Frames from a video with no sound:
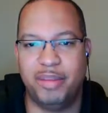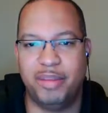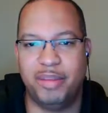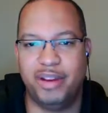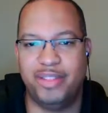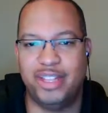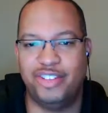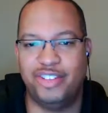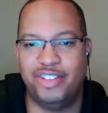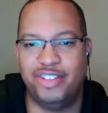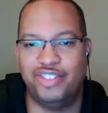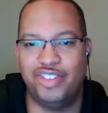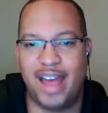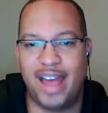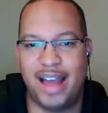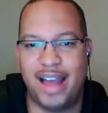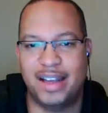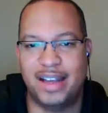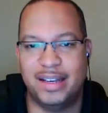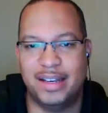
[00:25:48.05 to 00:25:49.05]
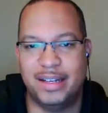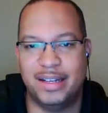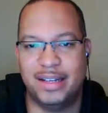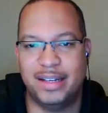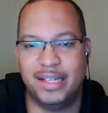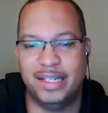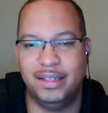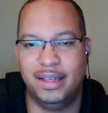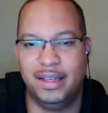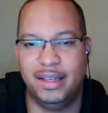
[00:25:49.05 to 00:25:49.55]
Better than
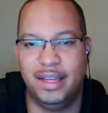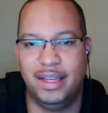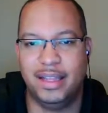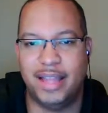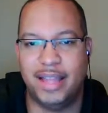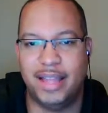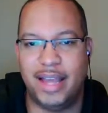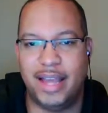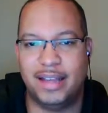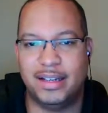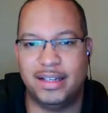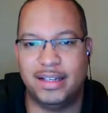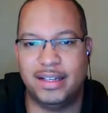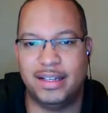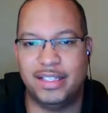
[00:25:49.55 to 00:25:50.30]
shotgunning. Like